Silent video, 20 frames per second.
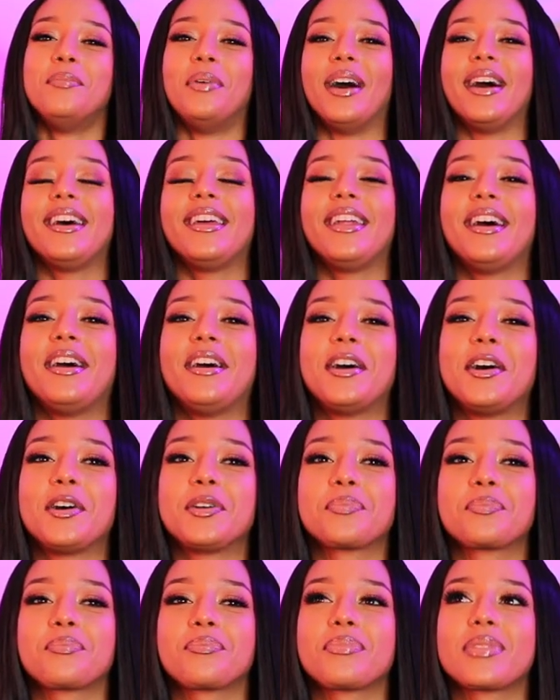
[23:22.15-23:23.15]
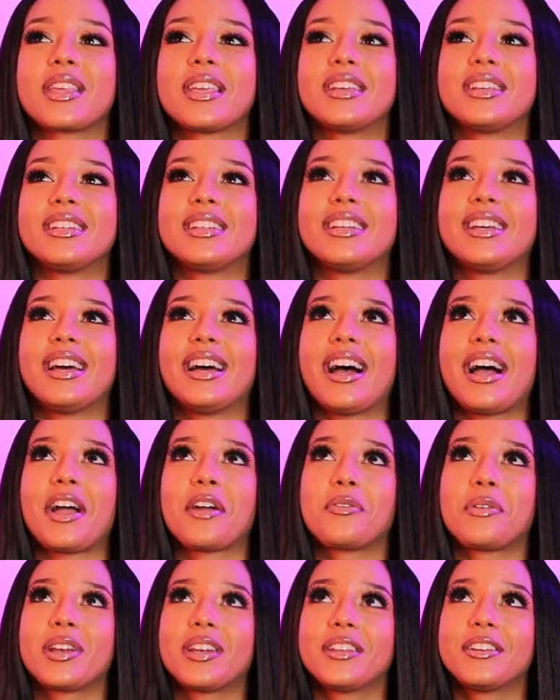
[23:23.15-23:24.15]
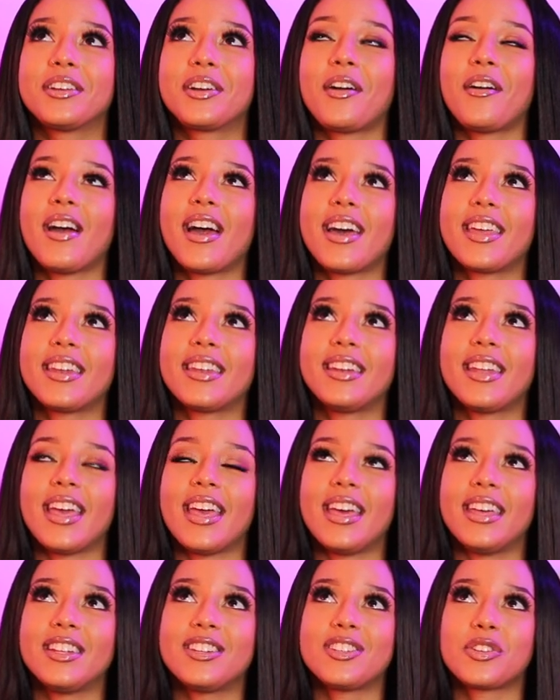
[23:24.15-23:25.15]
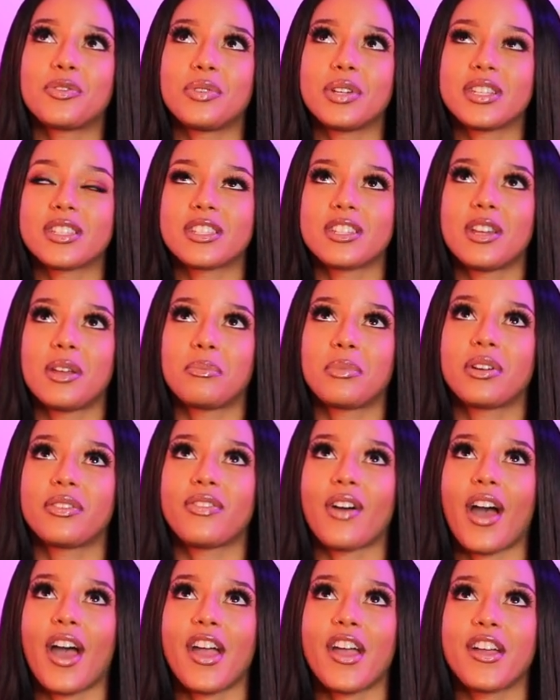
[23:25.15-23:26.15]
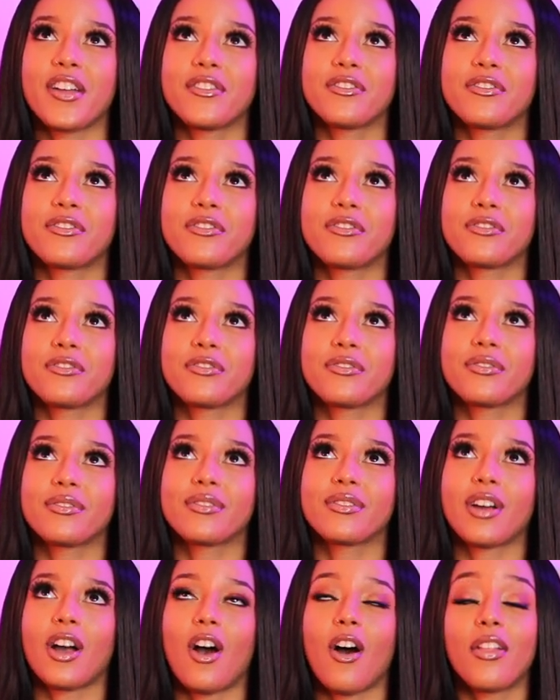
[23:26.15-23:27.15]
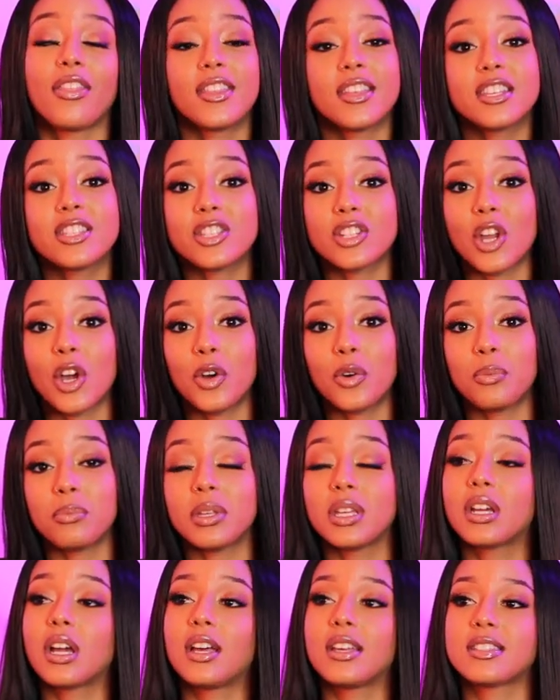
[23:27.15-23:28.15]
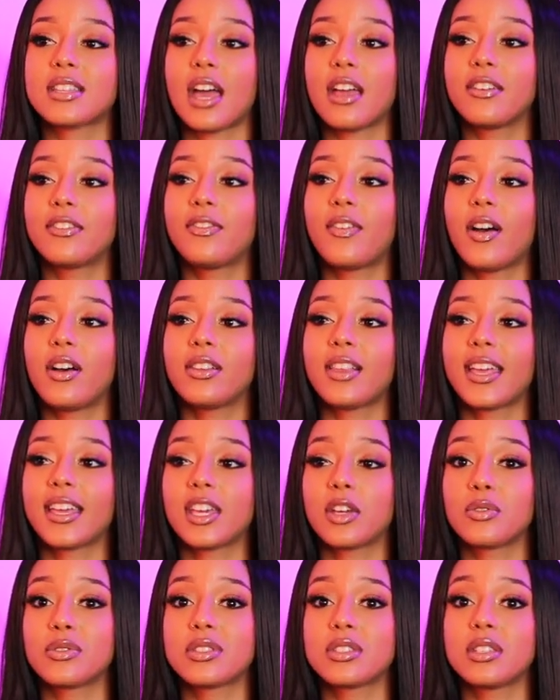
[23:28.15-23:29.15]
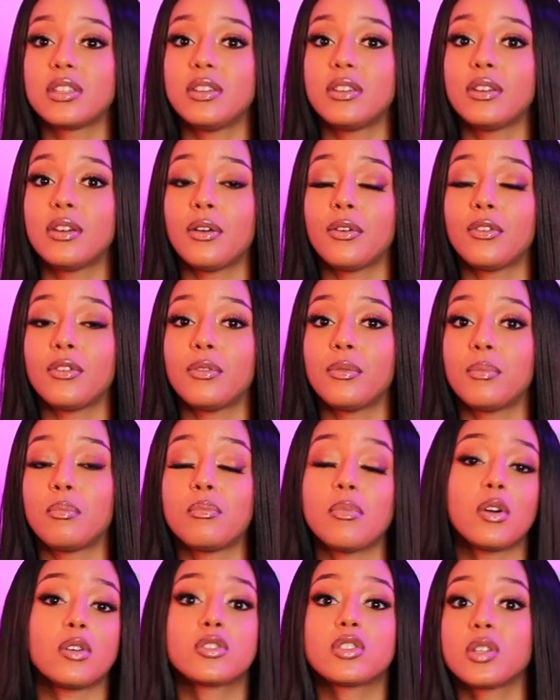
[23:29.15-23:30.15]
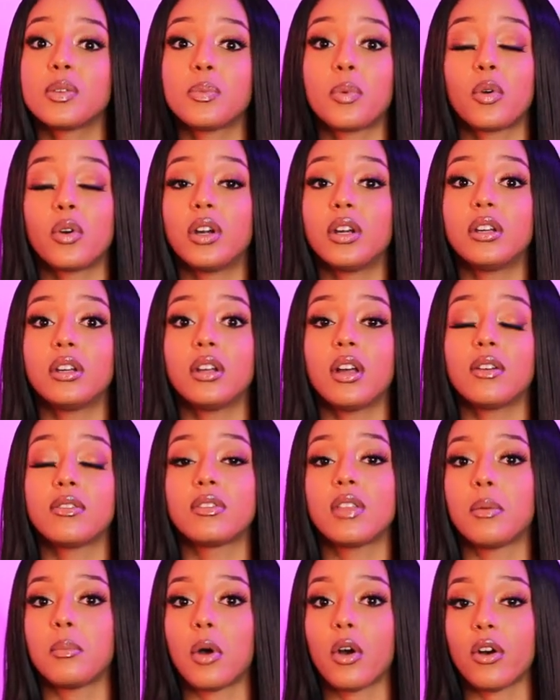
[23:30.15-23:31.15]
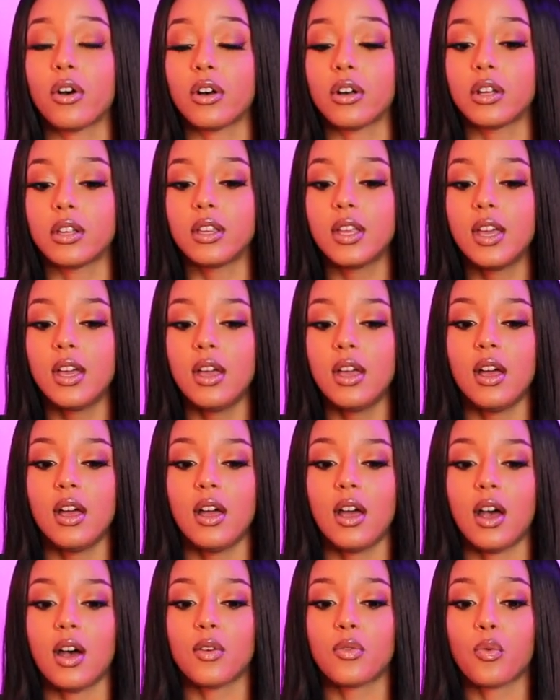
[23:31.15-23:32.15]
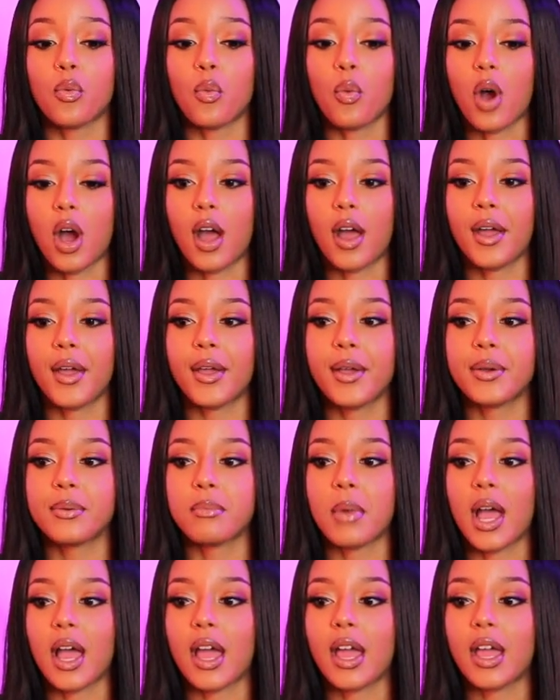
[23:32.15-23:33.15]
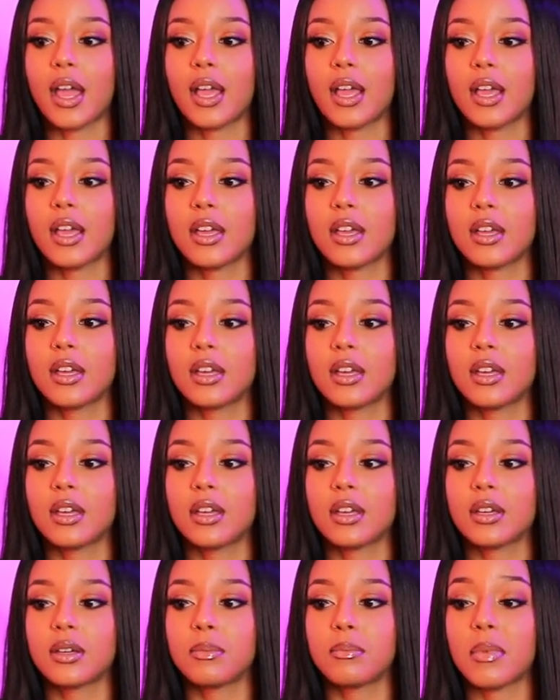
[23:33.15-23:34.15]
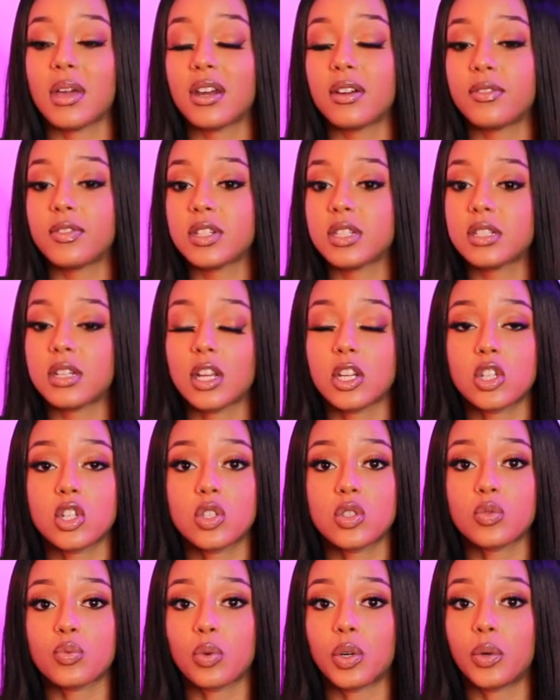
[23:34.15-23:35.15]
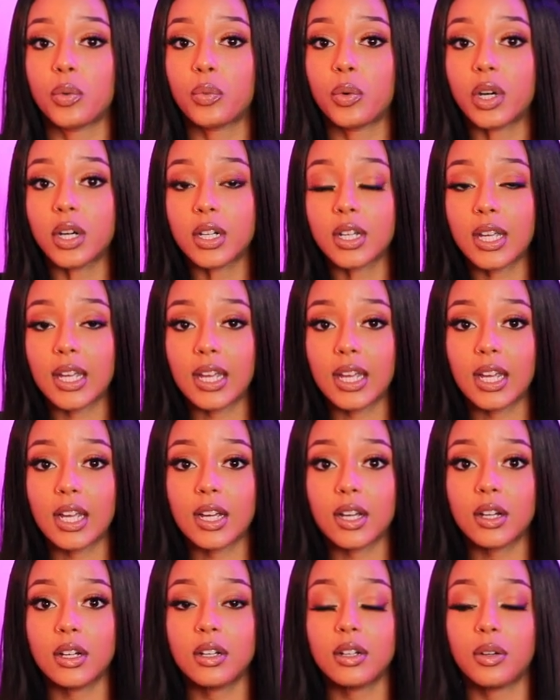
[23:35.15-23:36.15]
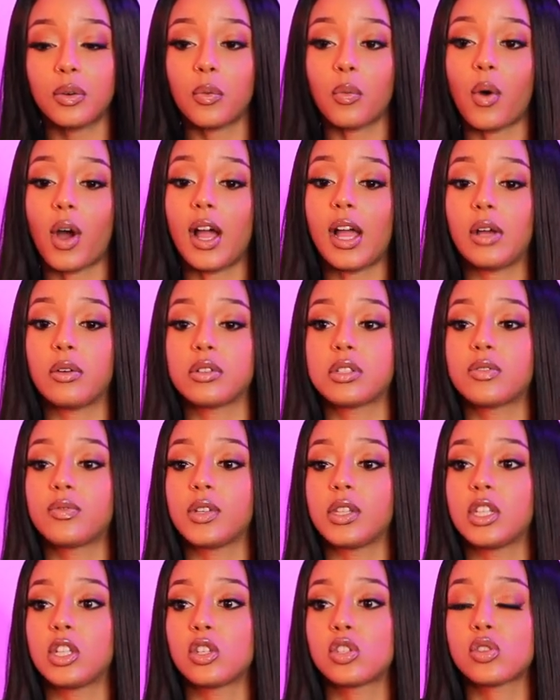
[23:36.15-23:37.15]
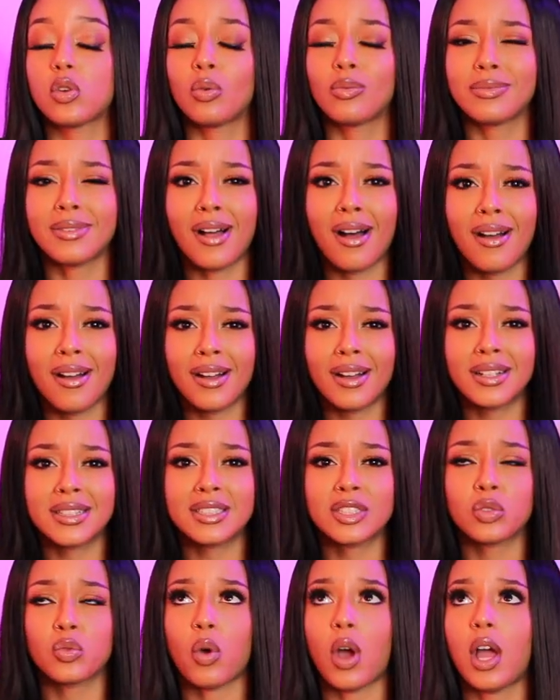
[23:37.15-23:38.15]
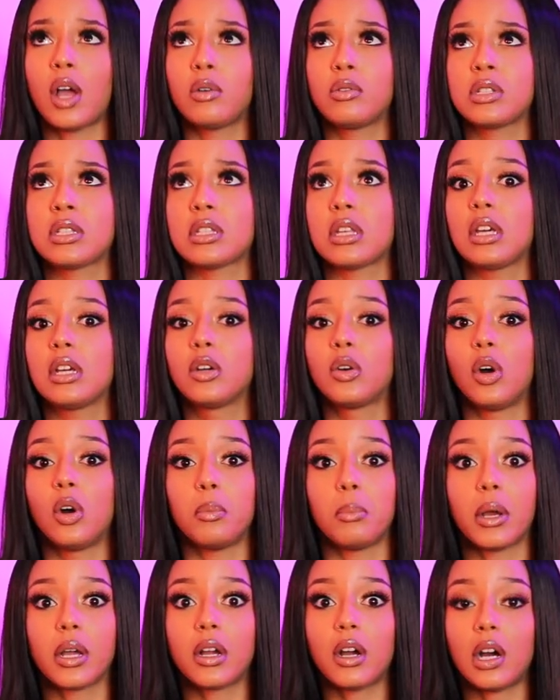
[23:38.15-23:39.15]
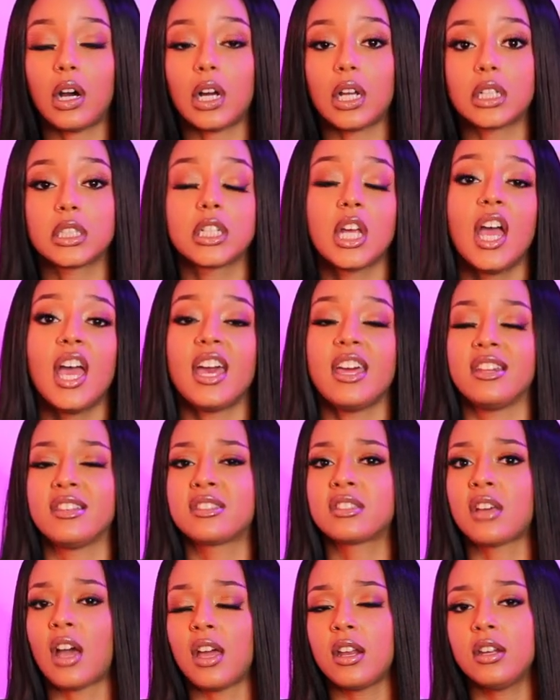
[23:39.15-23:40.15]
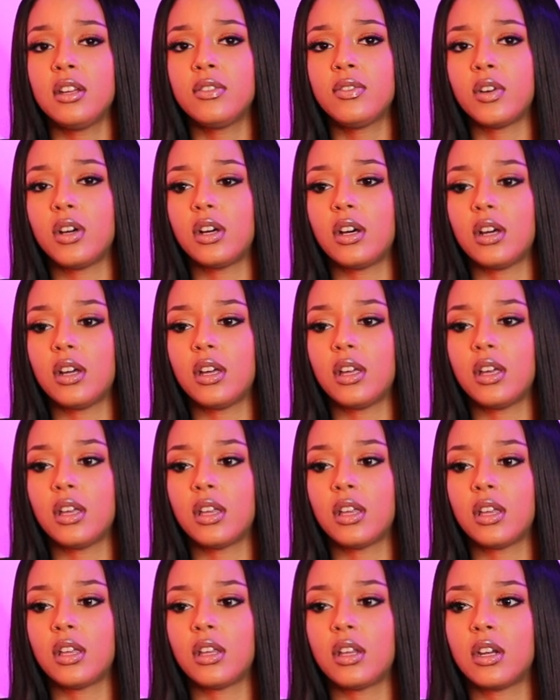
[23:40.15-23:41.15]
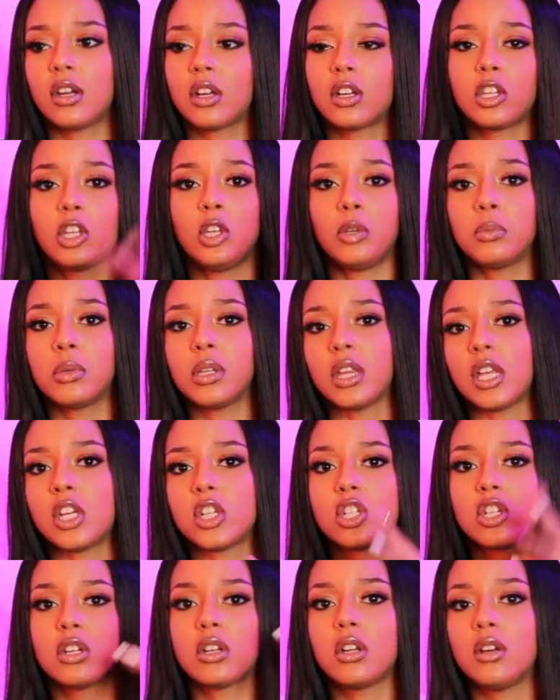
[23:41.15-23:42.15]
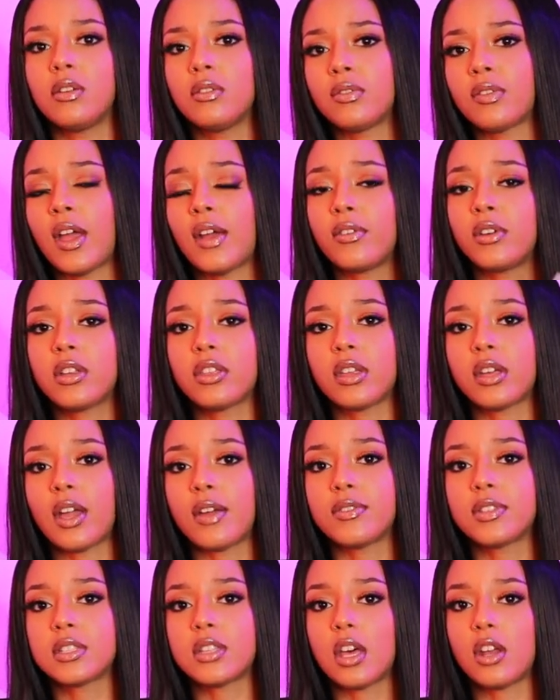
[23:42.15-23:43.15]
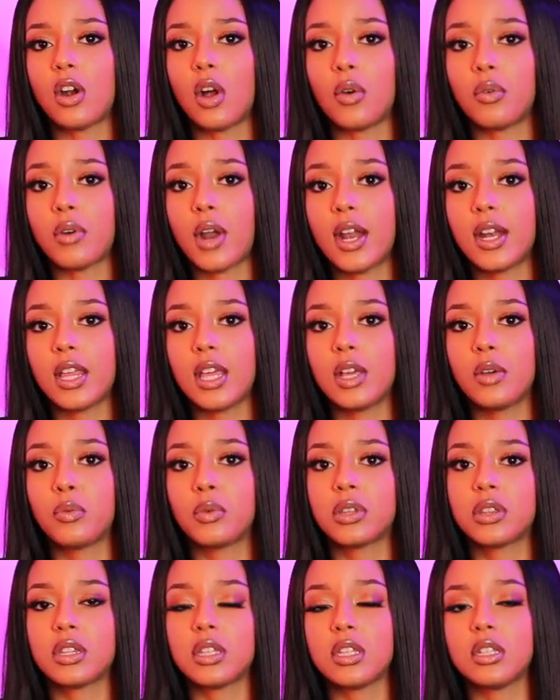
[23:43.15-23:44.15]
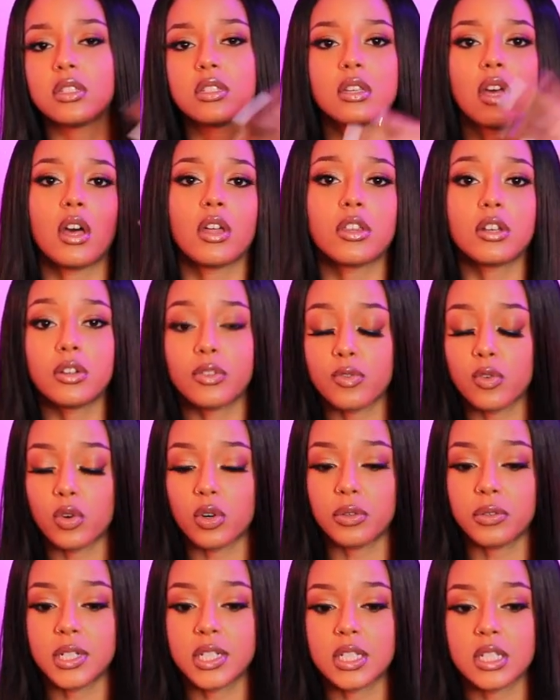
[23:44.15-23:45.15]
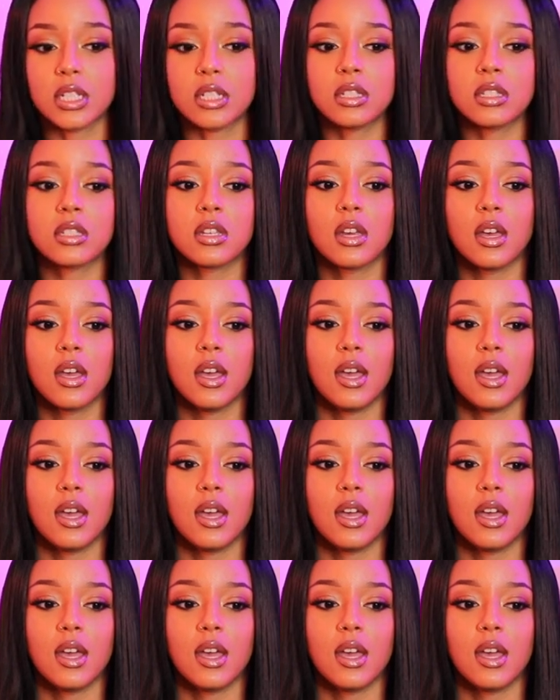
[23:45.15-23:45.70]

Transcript: but um I wanted to go ahead and end reason number 5 on this note because I felt like it was the most important of them all of why my manifestations weren't working, why I was feeling so lost, why I was like, oh my gosh. And it's kind of an accumulation of everything I've said already with these other four reasons.